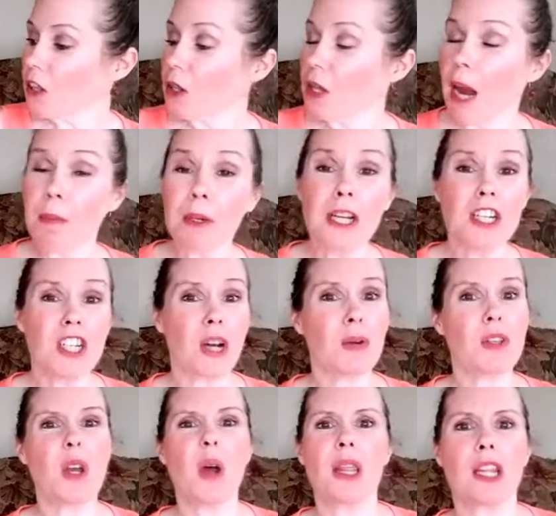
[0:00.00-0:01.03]
I'm gonna
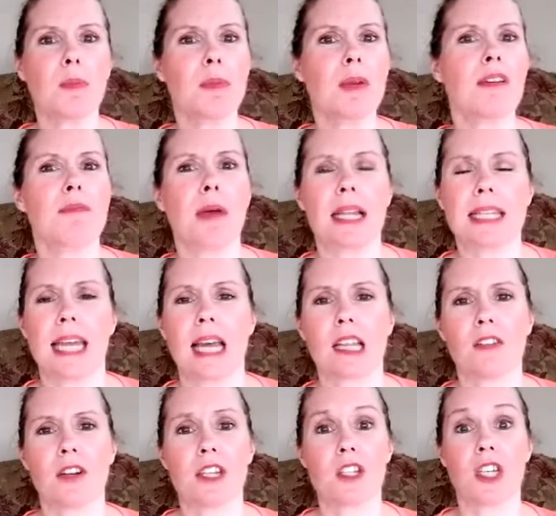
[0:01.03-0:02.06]
share with you a little bit of my
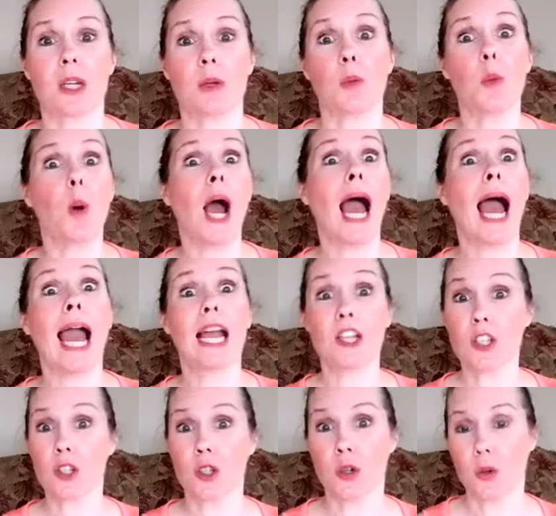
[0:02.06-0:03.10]
daily routine, what
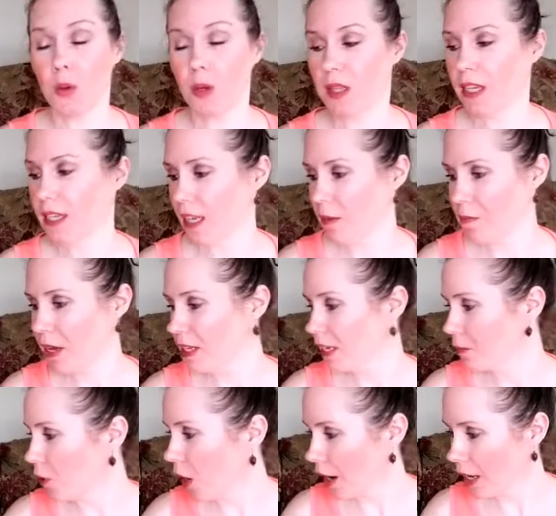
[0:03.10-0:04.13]
I do with these
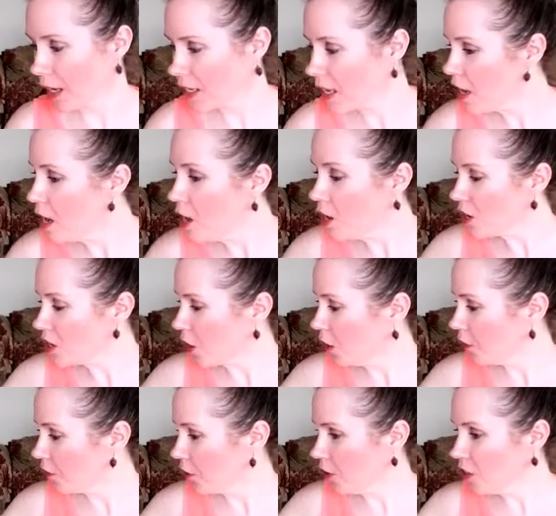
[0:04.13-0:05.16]
amazing products.
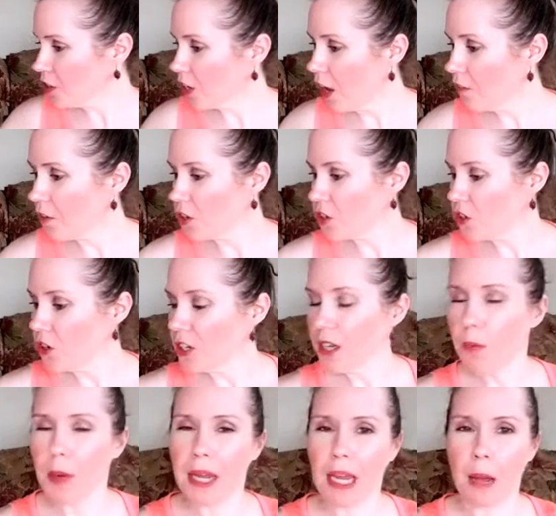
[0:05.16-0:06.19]
So first off, as soon
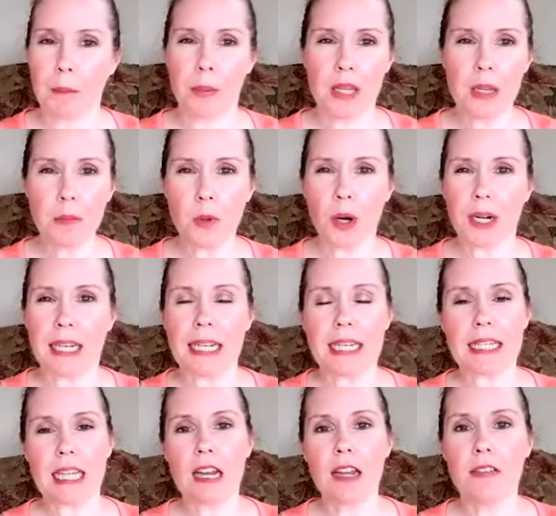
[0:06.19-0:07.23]
as I wake up in the morning,
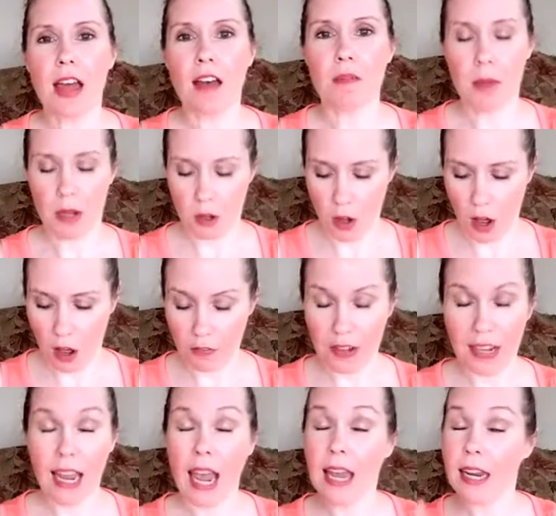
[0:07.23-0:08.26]
instead of having my
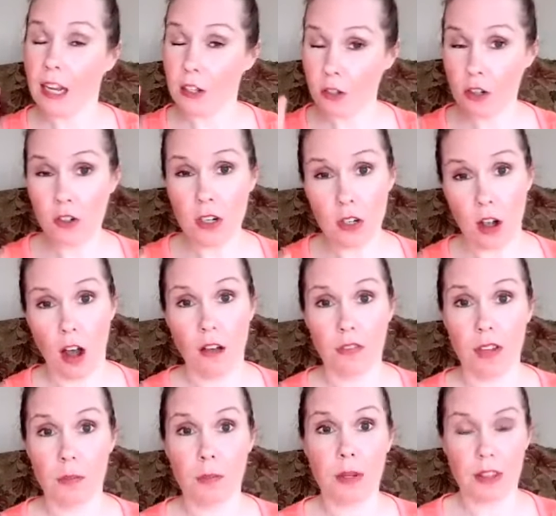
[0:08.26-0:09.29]
coffee, and I do drink
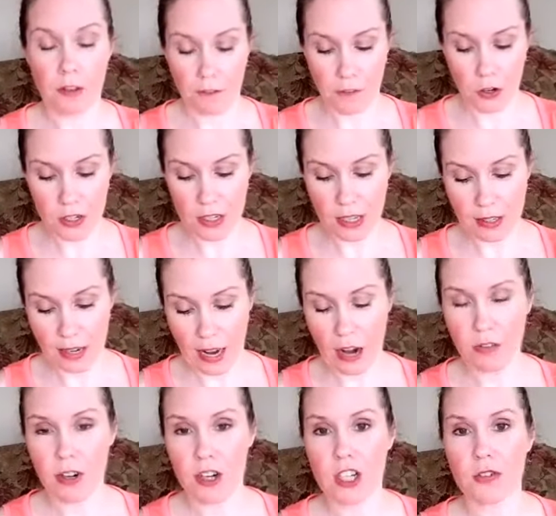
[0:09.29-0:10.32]
coffee, but the first thing that
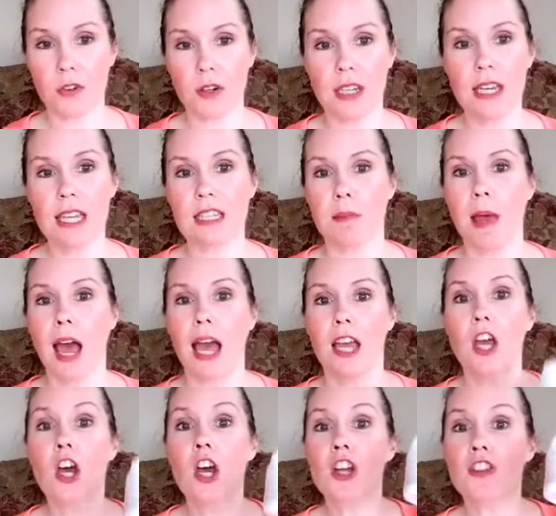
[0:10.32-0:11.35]
I reach for is
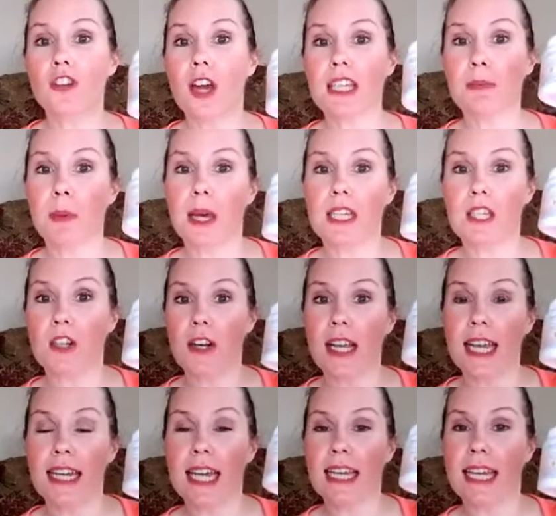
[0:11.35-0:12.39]
my Stress Buster
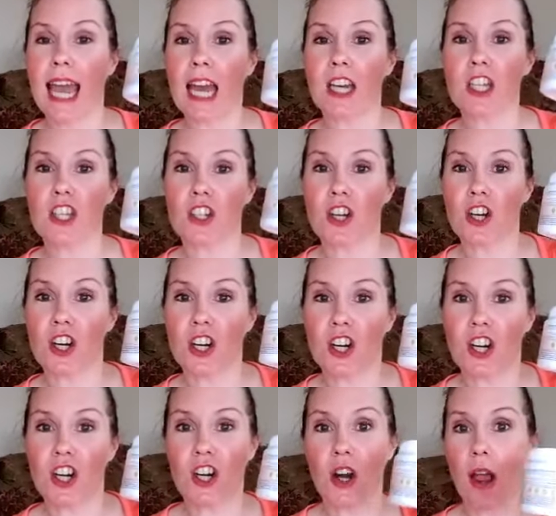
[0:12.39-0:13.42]
in a
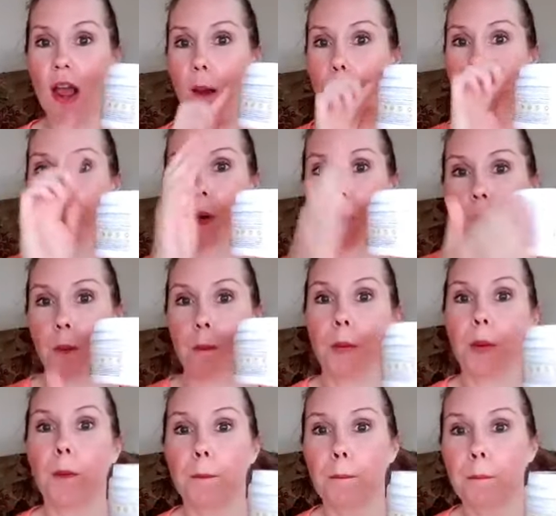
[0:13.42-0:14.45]
canister.
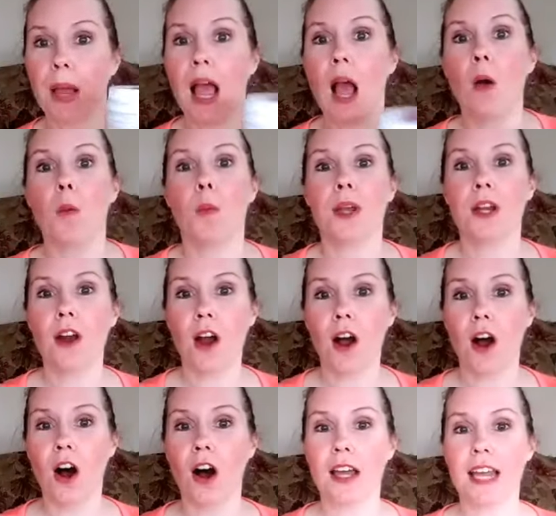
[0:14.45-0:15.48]
Boom, boom. We are
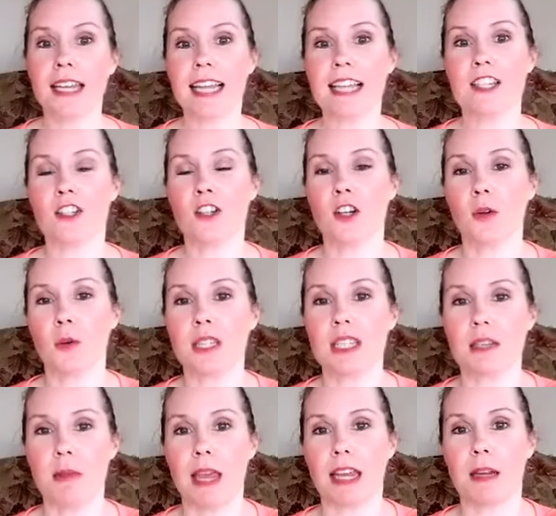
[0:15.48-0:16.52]
all, and thus Judah
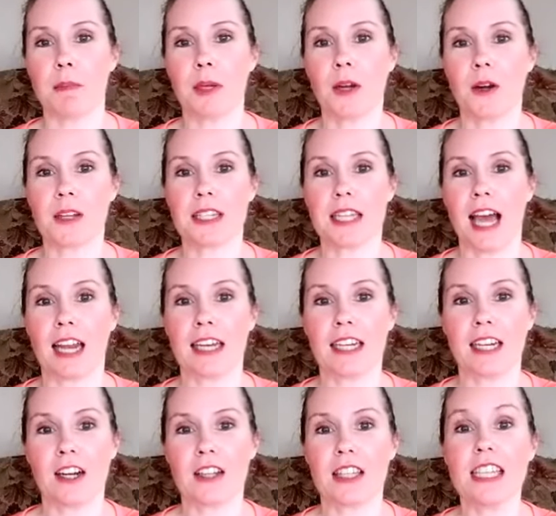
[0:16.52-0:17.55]
wants to make an appearance down
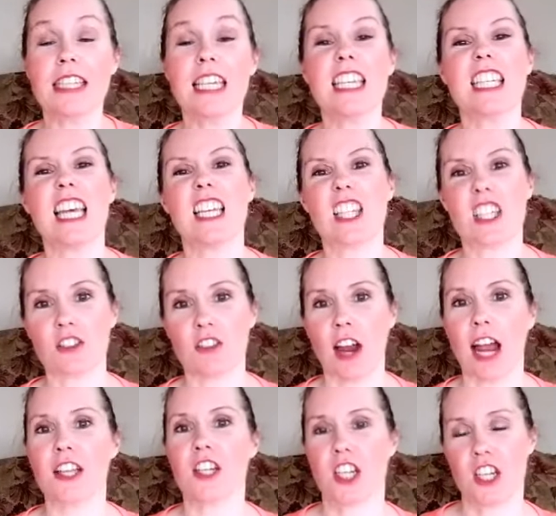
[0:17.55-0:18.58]
here. This is his
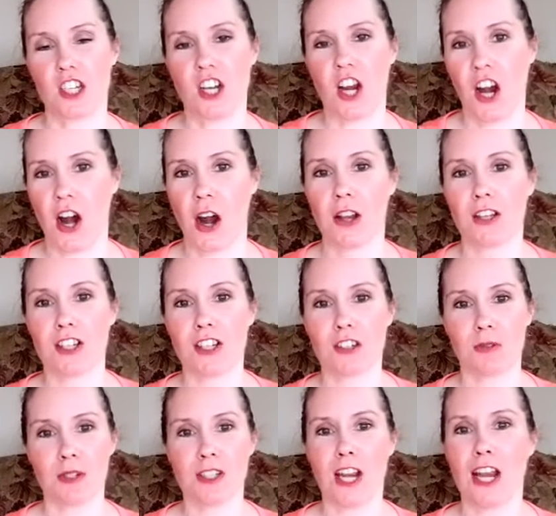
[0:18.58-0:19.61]
scratching chair. I
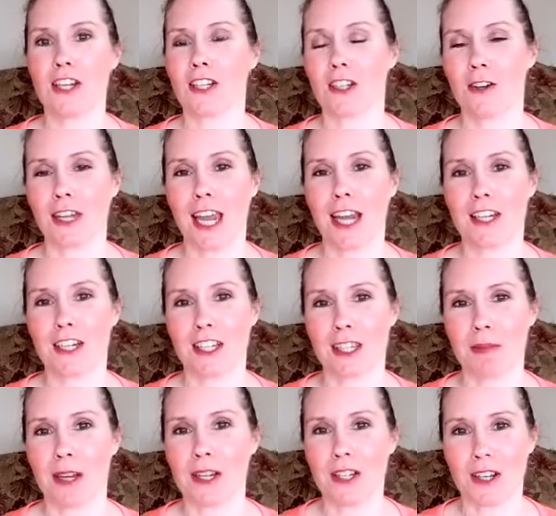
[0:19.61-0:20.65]
just was changing
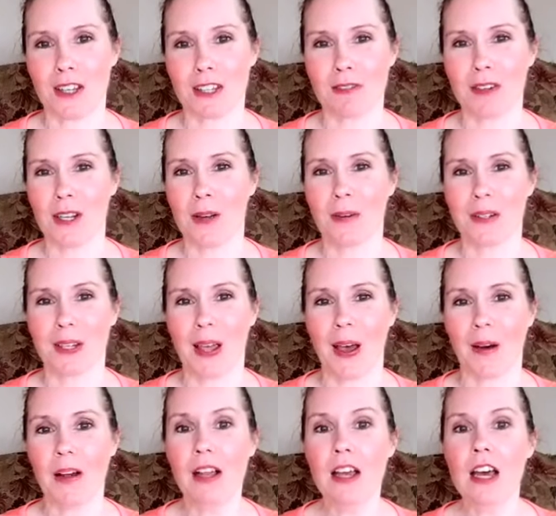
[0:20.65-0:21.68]
locations to make sure this video would
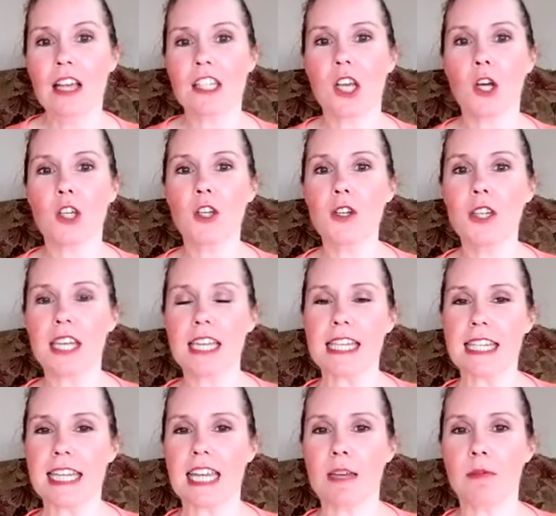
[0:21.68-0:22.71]
go. So you
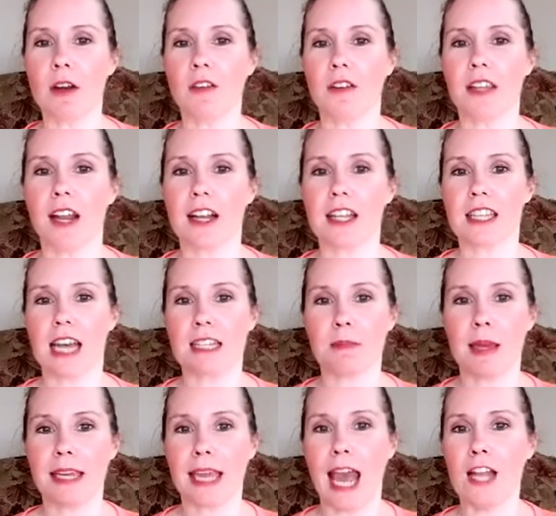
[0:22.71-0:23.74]
can see him over there. So
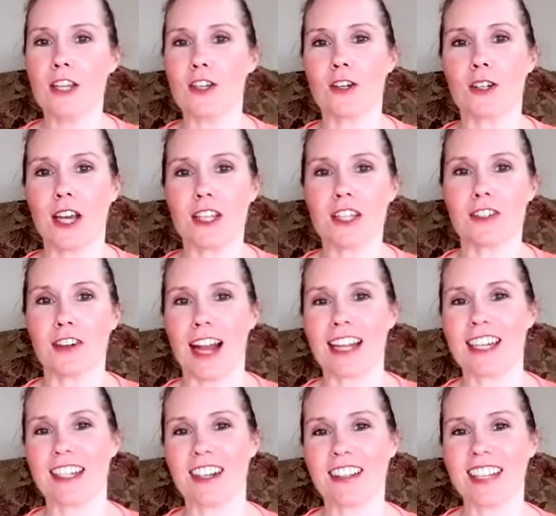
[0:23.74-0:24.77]
that's my cat Judah
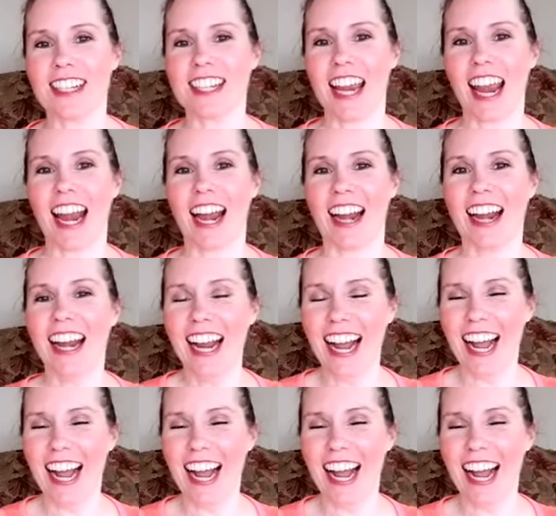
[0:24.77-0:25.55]
scratching on the chair.